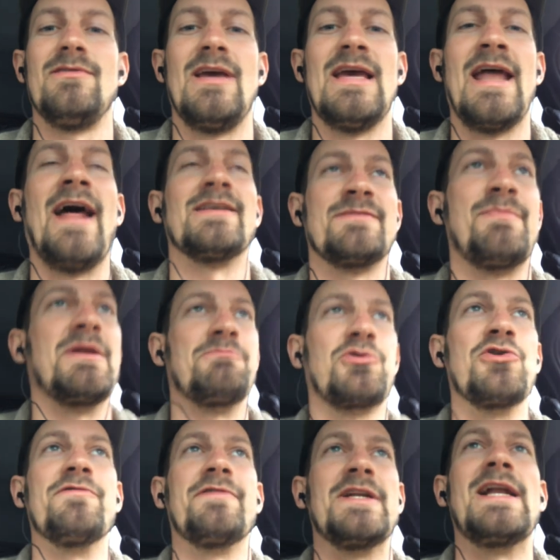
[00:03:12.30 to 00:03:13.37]
It has been
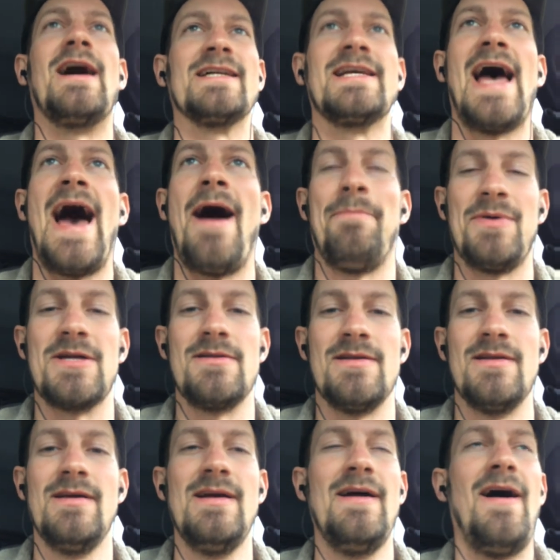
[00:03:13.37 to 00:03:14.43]
proven not to happen.
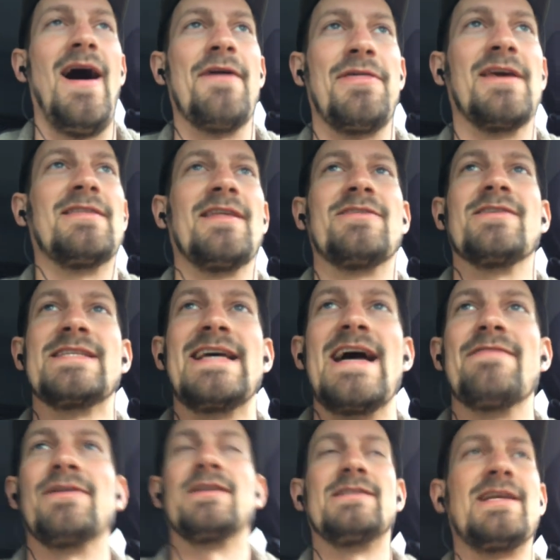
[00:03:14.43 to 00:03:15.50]
I think that the
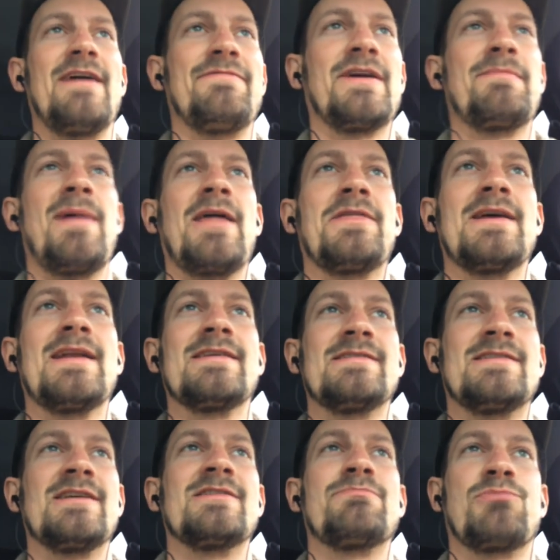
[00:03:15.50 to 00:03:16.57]
scientific method
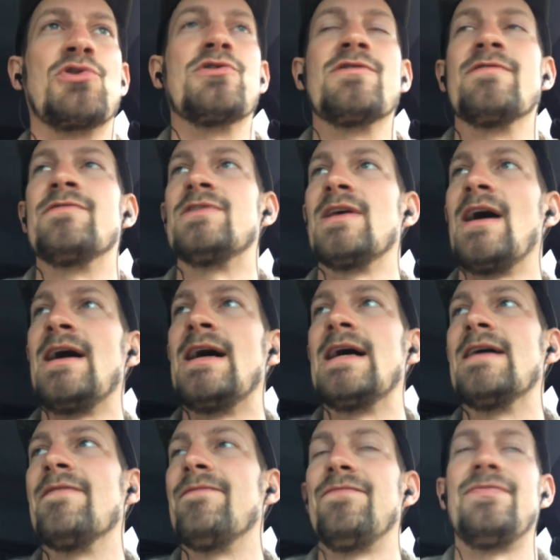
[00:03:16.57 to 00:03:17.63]
has disproved
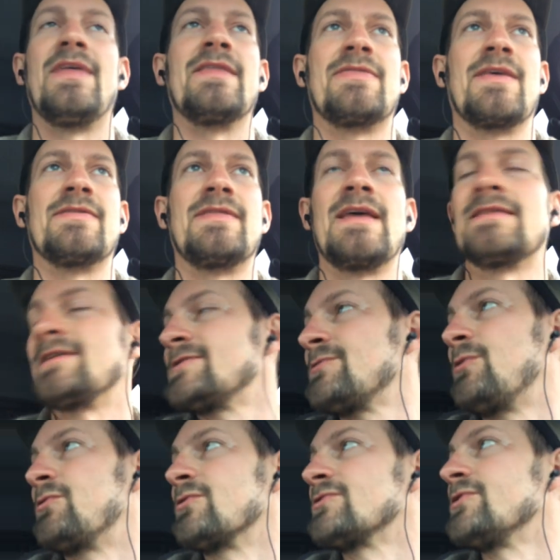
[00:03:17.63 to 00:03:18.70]
that this
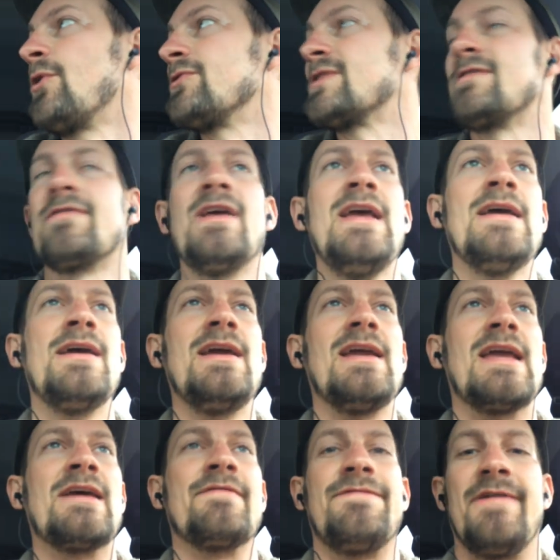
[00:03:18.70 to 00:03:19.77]
will result
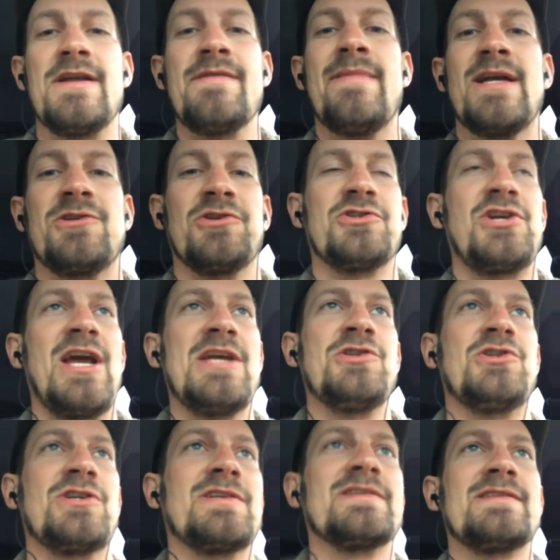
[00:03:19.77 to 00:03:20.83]
in fundamental
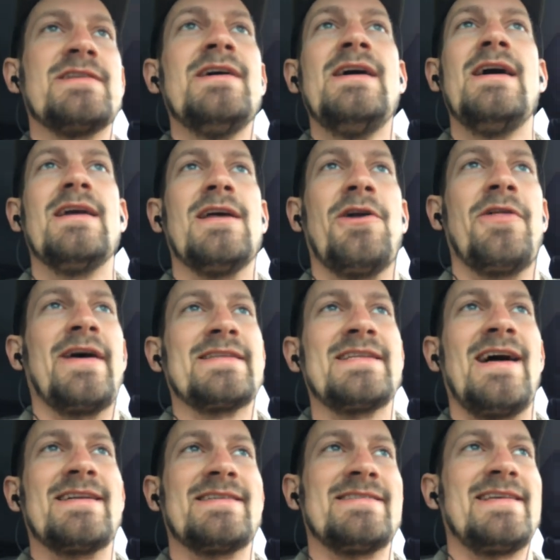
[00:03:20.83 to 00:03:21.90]
changes. That's
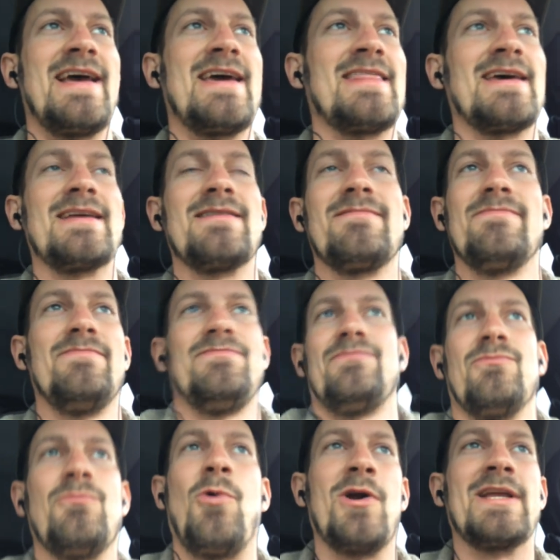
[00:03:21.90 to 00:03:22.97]
not to say that
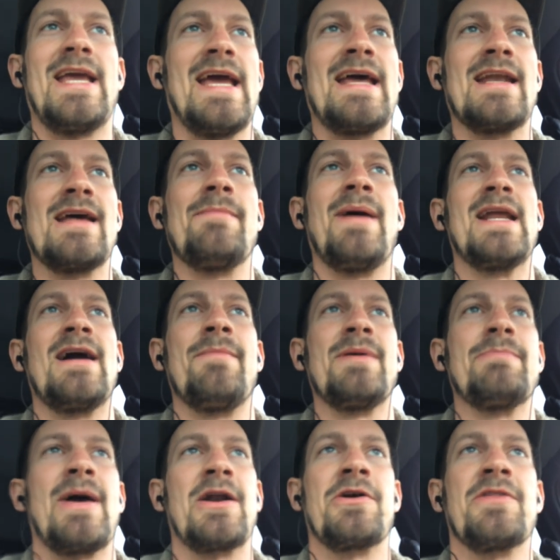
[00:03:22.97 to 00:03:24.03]
one candidate might not
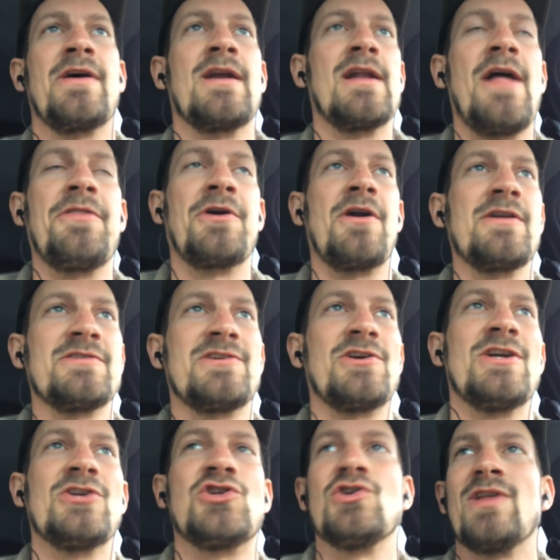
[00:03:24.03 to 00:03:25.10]
be better than another on a
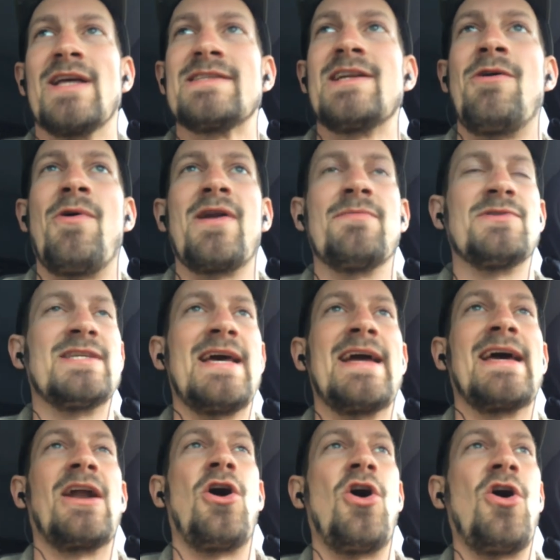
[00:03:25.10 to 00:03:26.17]
certain issue. That's not what I'm
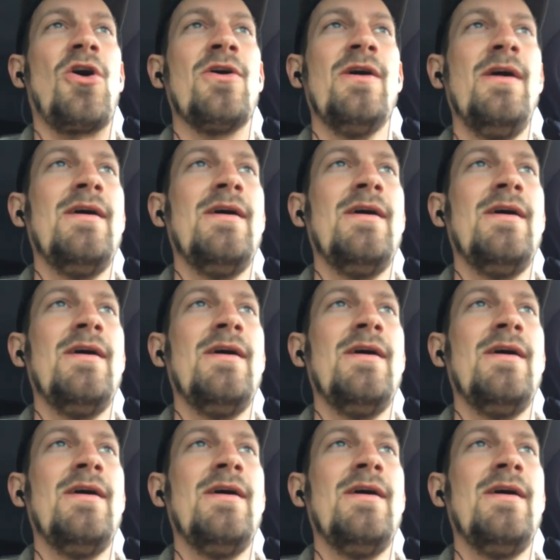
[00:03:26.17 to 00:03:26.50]
saying at all.